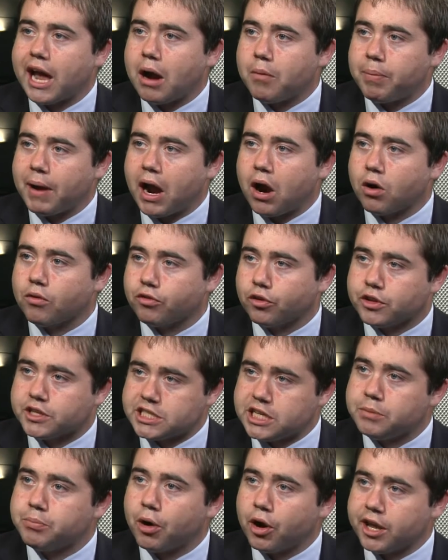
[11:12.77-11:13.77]
how powerful the
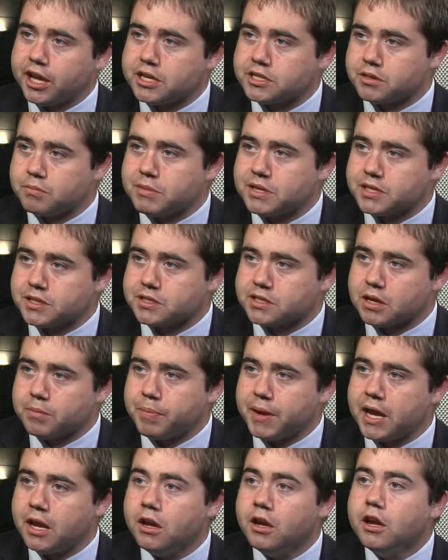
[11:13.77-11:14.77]
Tea Party is in
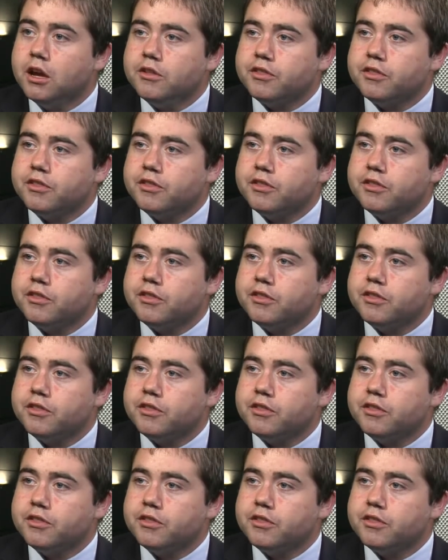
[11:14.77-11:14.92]
Mississippi